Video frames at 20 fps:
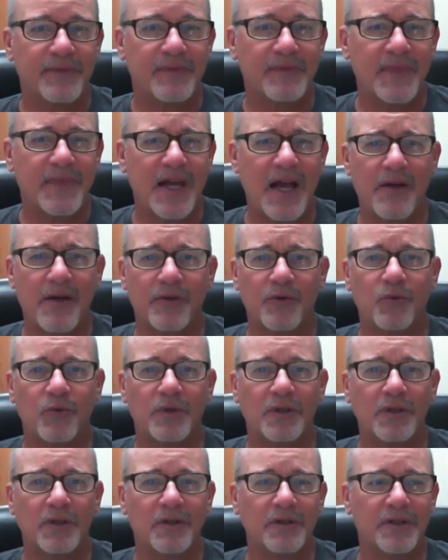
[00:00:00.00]
and how the
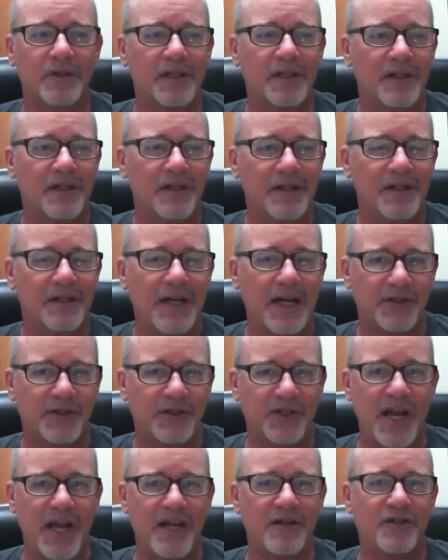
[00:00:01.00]
world has
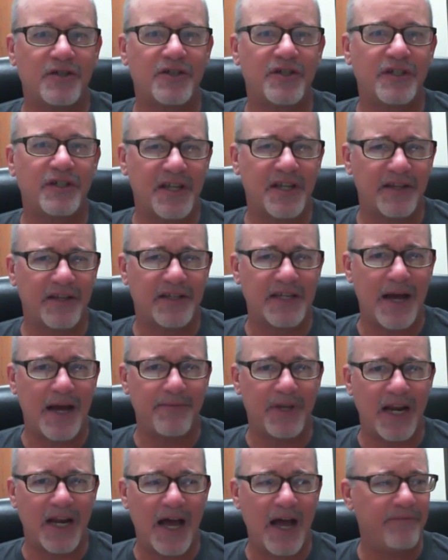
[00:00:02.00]
changed just in the time
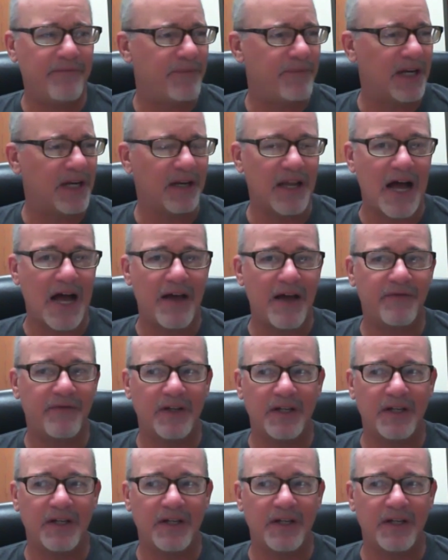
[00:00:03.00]
that I've been alive.